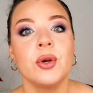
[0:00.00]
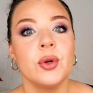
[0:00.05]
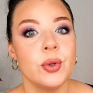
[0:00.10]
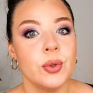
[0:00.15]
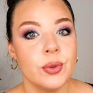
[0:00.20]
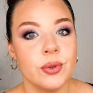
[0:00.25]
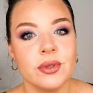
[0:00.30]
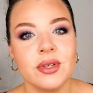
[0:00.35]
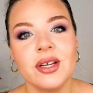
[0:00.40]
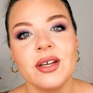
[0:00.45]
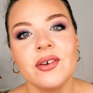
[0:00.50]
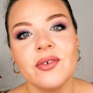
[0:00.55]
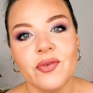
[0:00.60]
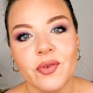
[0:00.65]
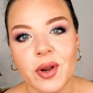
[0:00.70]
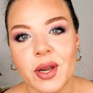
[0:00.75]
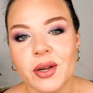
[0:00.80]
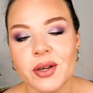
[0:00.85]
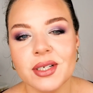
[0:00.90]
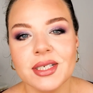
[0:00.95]
oud
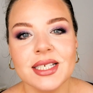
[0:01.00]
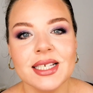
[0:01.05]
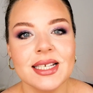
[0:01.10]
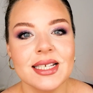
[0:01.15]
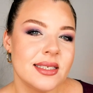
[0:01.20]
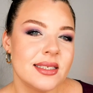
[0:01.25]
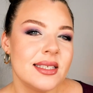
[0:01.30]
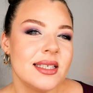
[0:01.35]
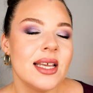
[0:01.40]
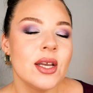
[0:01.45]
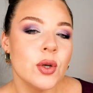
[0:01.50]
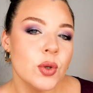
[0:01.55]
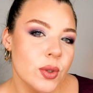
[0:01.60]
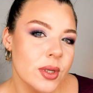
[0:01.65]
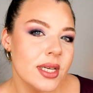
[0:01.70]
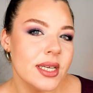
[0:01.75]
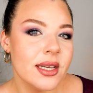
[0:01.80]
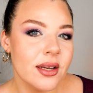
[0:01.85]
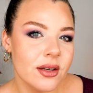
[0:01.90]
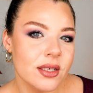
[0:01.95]
fragrances, the oud
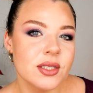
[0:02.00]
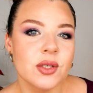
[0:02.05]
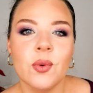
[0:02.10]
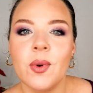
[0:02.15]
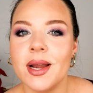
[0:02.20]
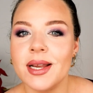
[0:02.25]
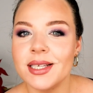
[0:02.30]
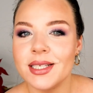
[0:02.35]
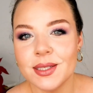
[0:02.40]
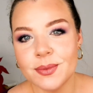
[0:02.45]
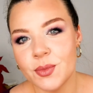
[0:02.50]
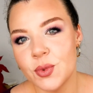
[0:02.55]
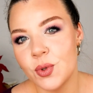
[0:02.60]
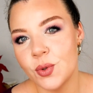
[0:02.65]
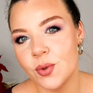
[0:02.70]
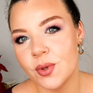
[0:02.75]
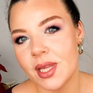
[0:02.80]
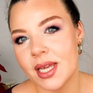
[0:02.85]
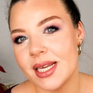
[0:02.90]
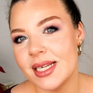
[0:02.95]
in here is quite
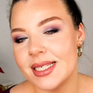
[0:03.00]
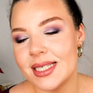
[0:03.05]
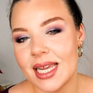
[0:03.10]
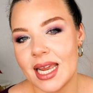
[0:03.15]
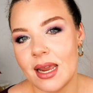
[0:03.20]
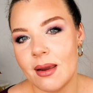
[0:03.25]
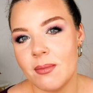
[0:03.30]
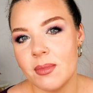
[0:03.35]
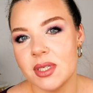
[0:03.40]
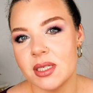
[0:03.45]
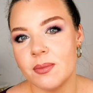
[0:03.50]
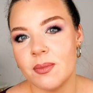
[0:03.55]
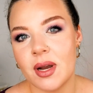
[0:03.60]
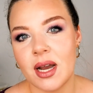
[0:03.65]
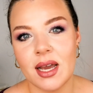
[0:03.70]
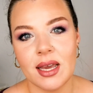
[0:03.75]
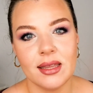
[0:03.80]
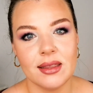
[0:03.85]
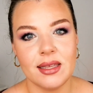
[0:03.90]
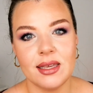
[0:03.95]
smooth and tamed
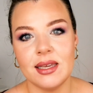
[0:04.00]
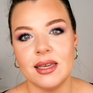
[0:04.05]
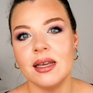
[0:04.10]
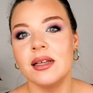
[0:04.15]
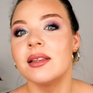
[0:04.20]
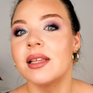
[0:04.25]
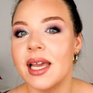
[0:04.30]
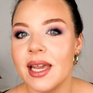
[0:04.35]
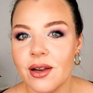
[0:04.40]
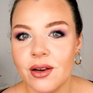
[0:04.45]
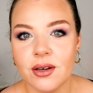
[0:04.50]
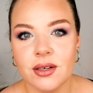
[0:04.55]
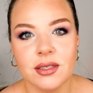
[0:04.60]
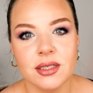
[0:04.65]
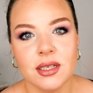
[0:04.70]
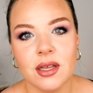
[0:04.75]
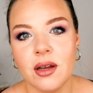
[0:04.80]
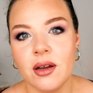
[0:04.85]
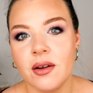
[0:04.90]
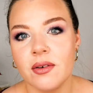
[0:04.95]
by the
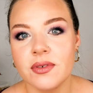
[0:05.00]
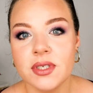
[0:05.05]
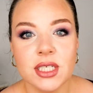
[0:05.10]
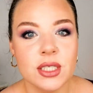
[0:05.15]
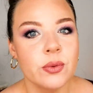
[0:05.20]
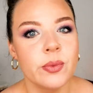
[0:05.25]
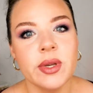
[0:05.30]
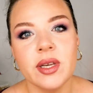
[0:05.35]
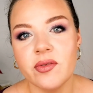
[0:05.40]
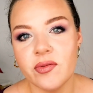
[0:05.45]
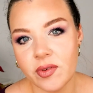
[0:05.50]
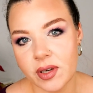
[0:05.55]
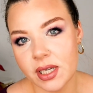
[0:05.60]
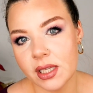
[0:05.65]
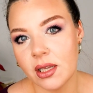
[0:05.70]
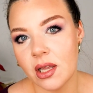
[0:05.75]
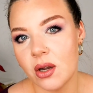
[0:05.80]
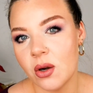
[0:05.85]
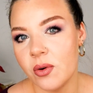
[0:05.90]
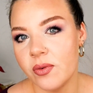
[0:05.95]
layers of sweet
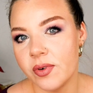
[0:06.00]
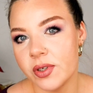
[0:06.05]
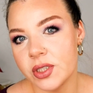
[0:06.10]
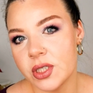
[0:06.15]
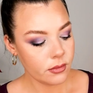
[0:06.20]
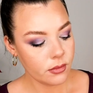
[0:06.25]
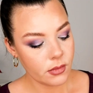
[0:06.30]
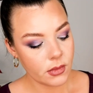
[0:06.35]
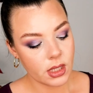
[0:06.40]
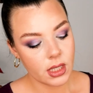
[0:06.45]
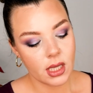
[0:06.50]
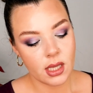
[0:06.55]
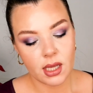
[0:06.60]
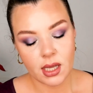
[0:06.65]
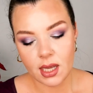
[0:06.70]
vanilla over top.